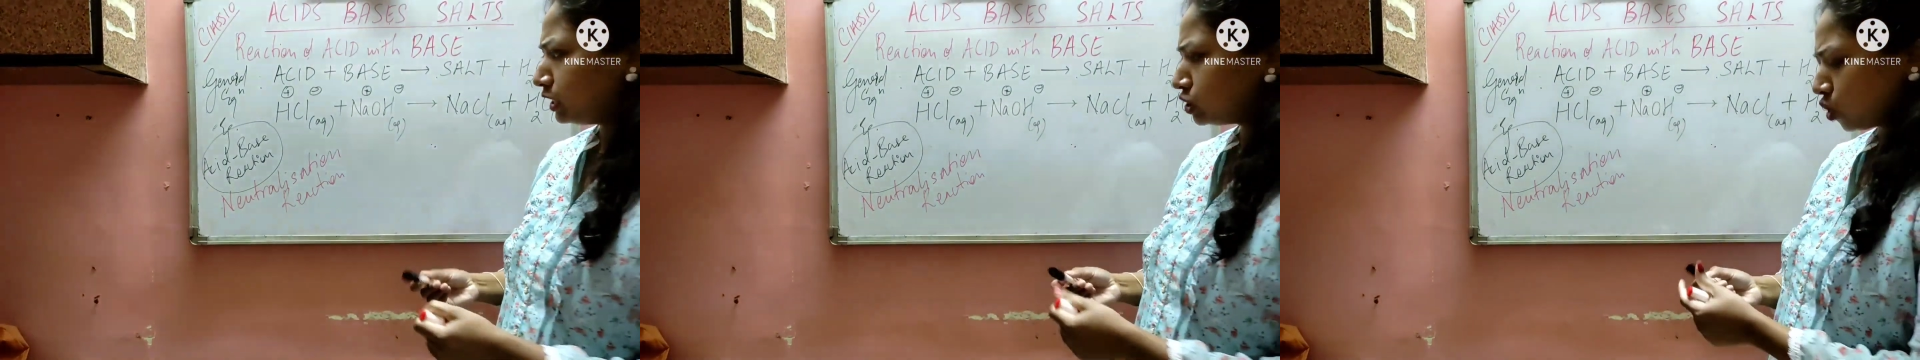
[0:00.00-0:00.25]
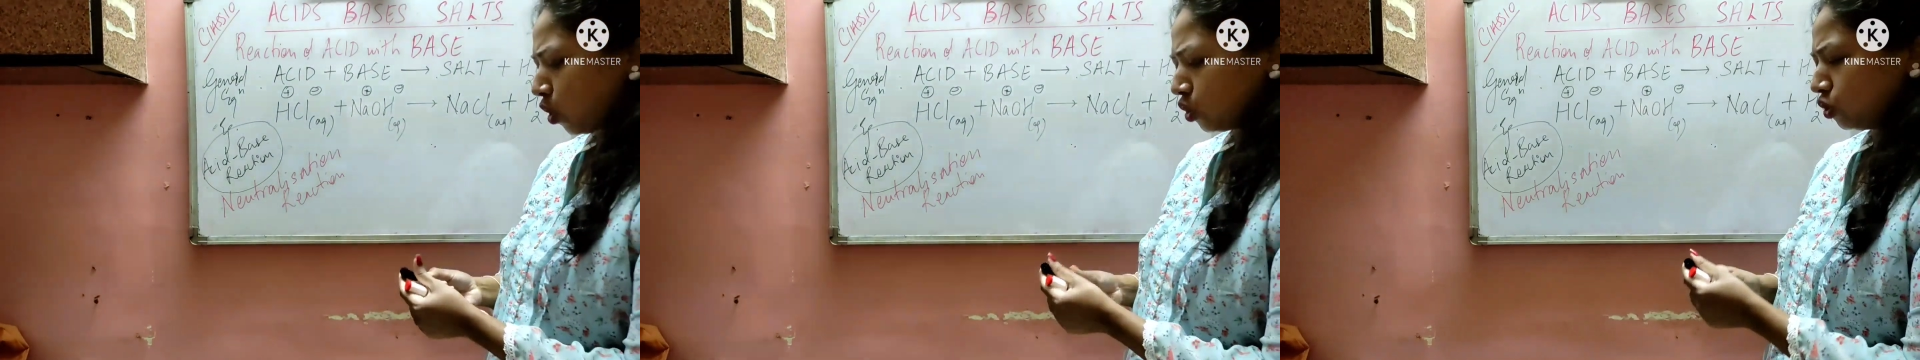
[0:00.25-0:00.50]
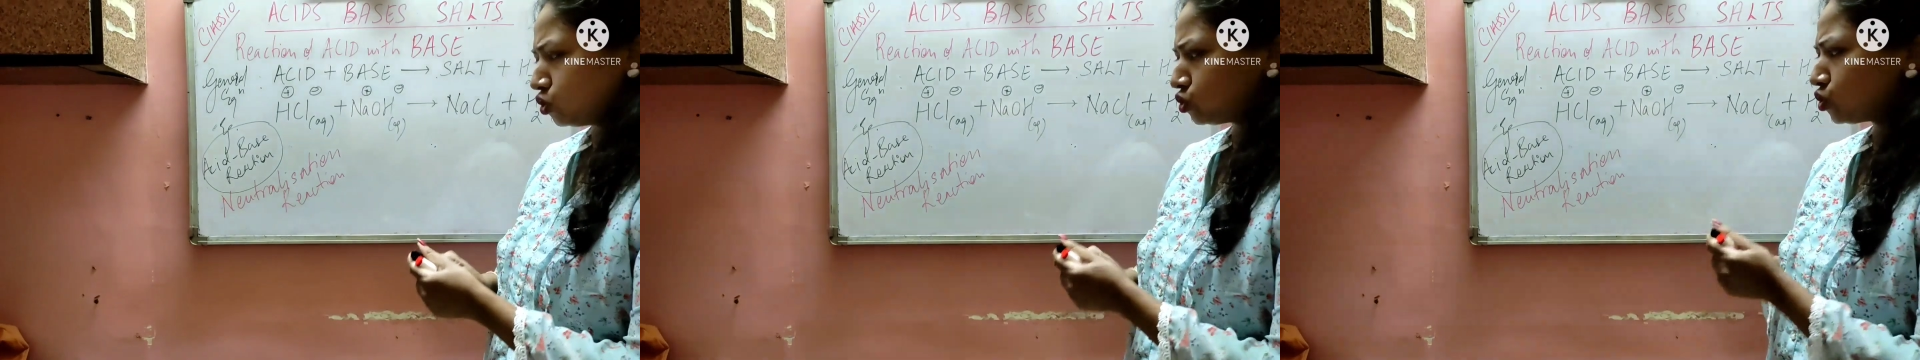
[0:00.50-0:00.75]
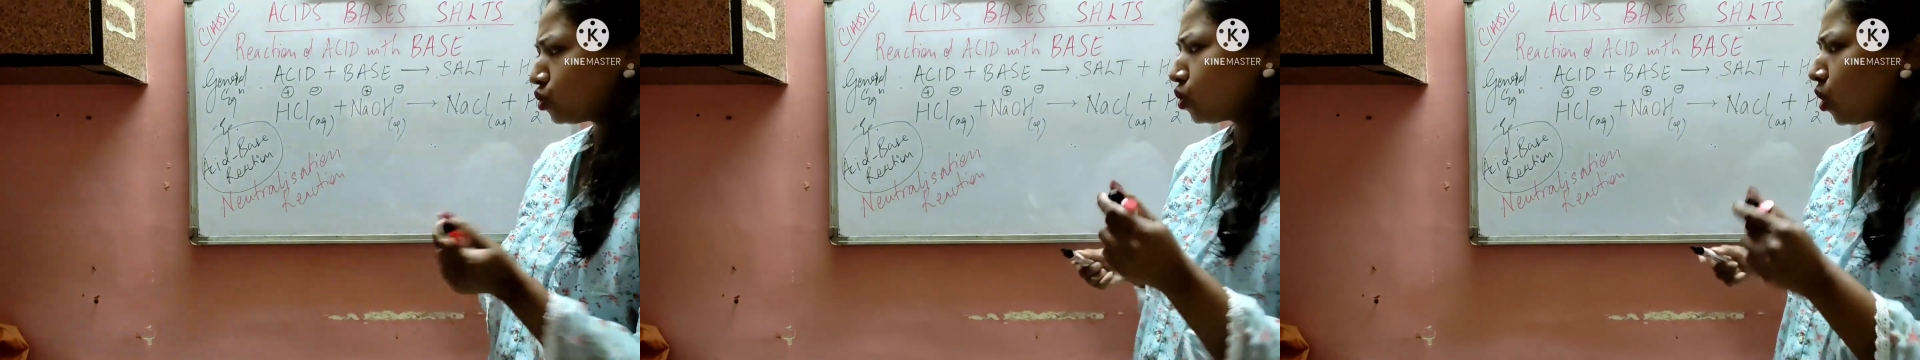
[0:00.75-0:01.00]
is
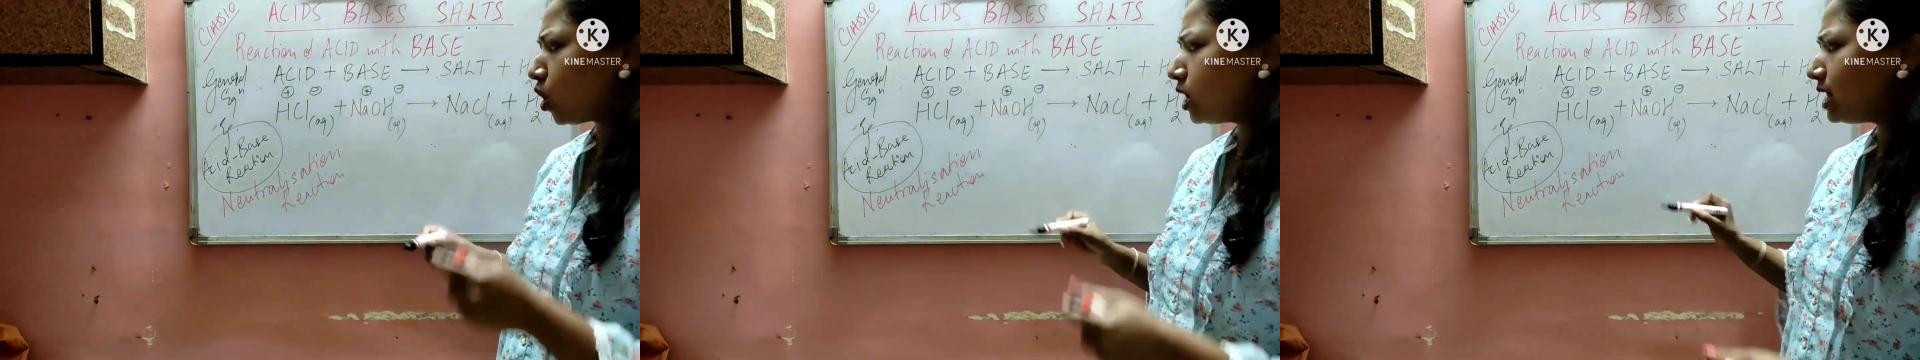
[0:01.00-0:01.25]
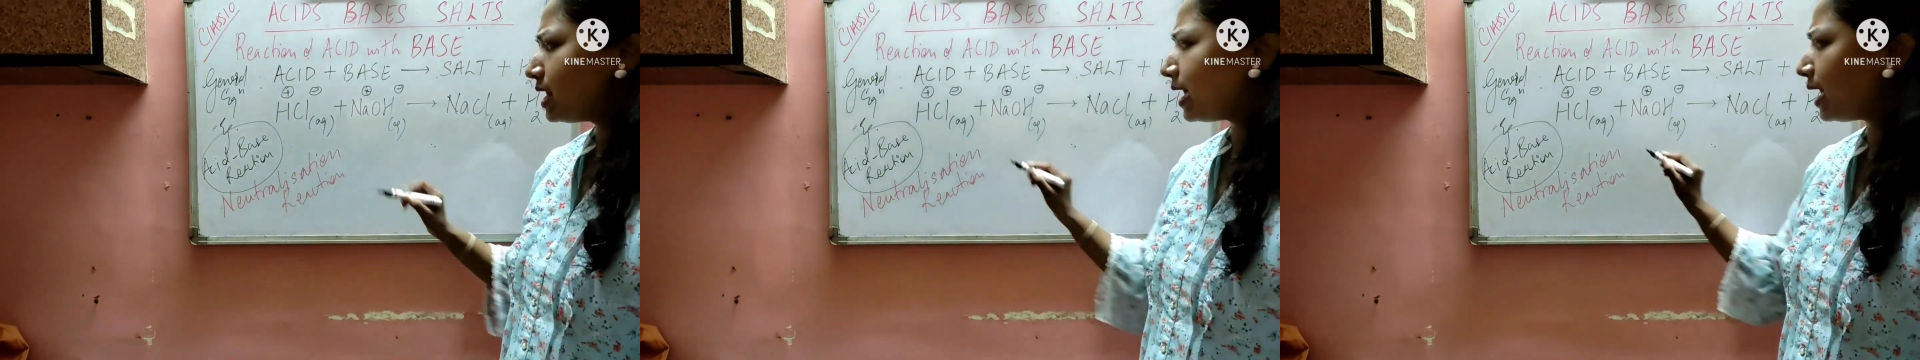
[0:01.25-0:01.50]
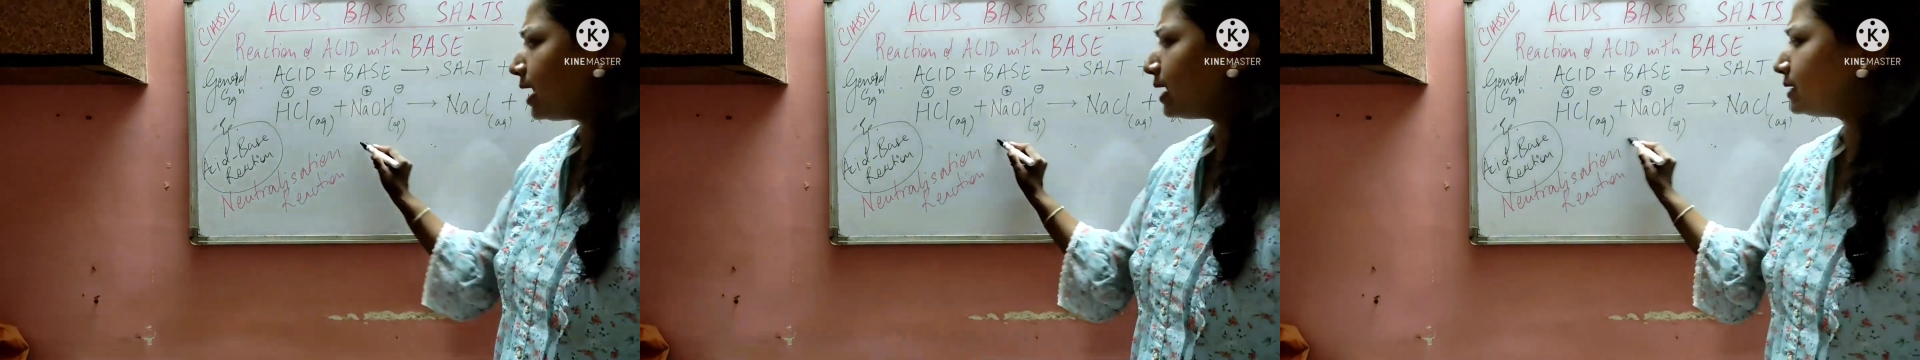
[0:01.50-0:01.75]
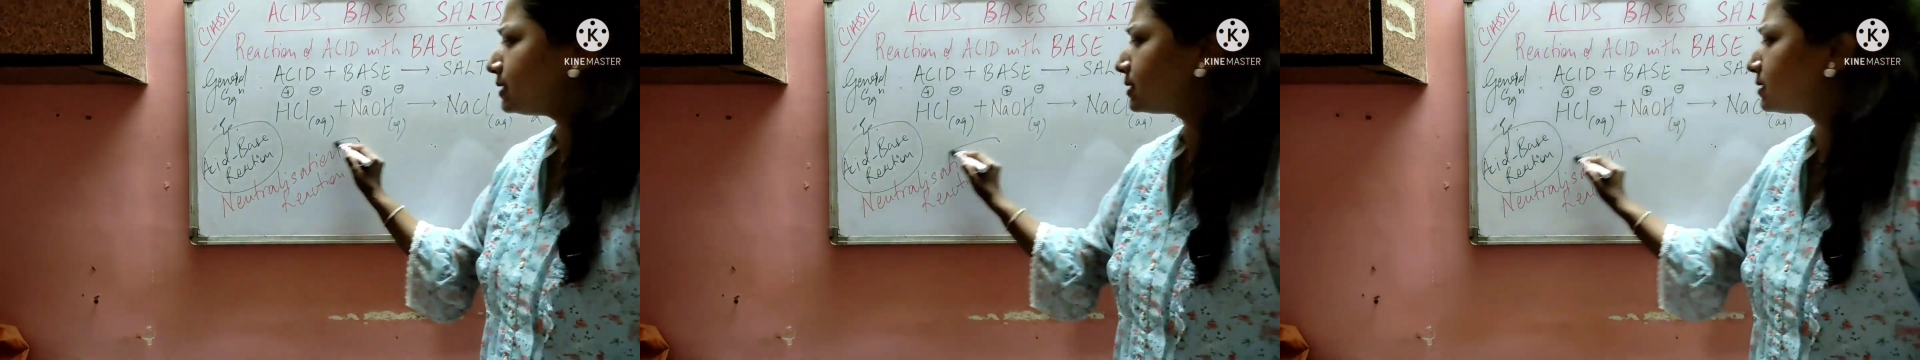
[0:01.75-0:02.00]
also called
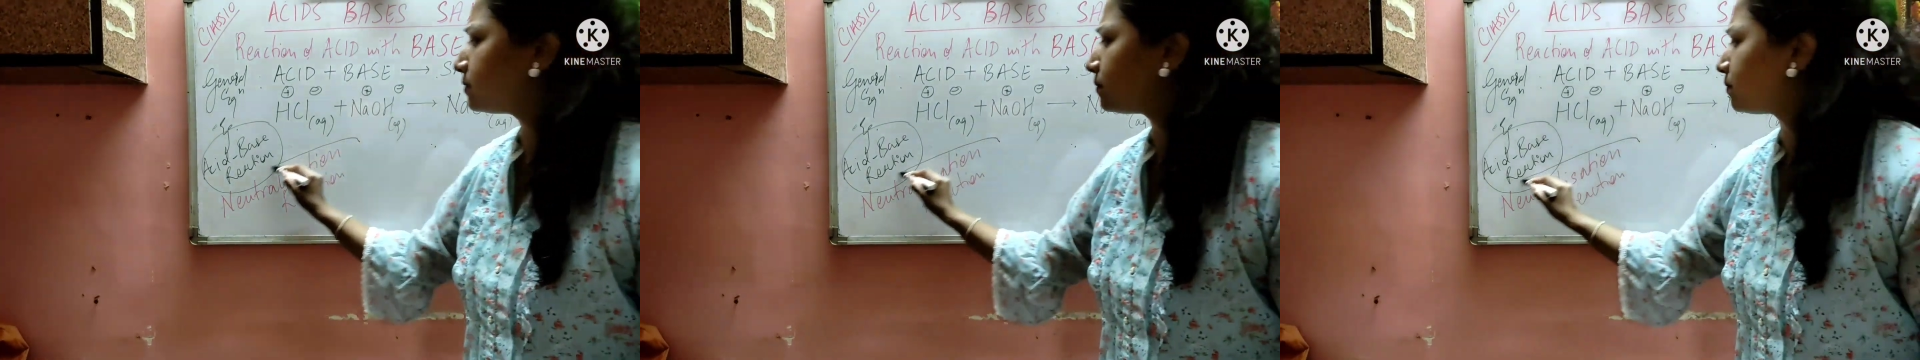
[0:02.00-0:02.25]
as